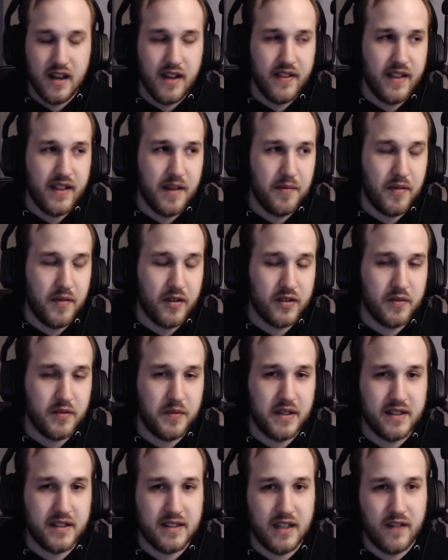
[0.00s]
That also
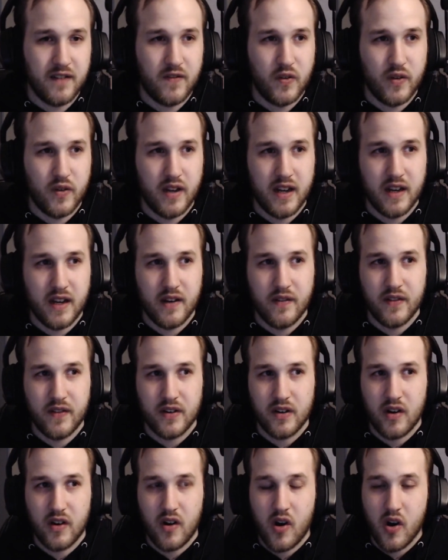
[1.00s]
being said, if you have
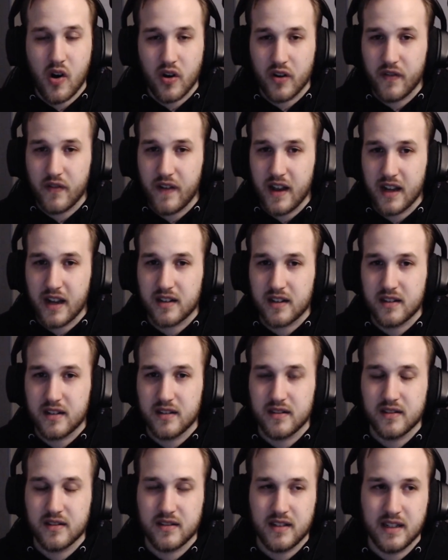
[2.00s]
an artifact,
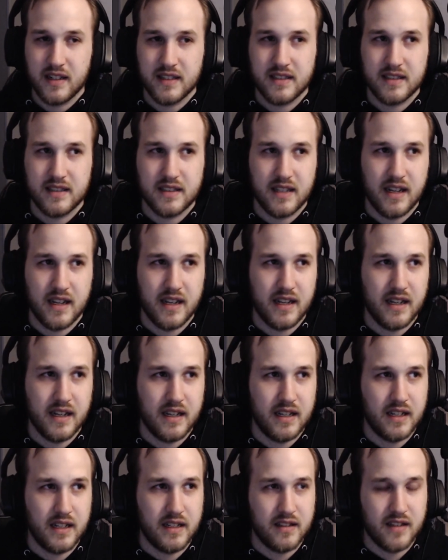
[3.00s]
let's
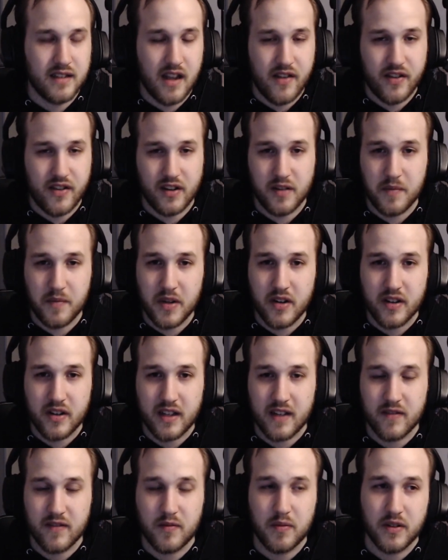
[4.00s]
say Scythe of Demeter, that
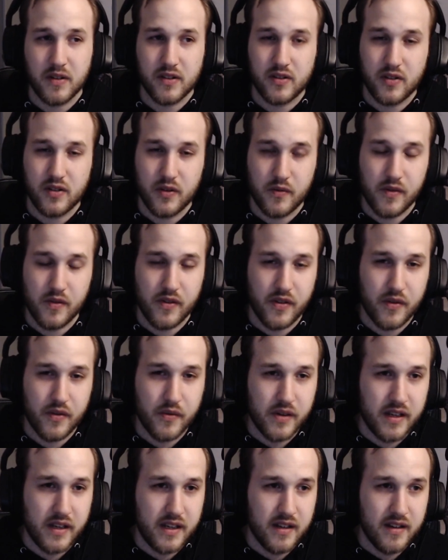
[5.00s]
gives +2 and
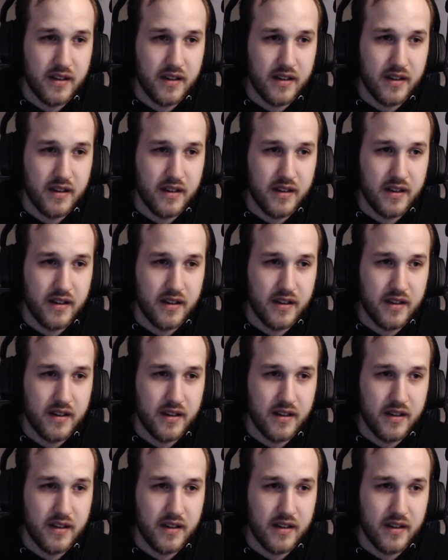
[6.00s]
3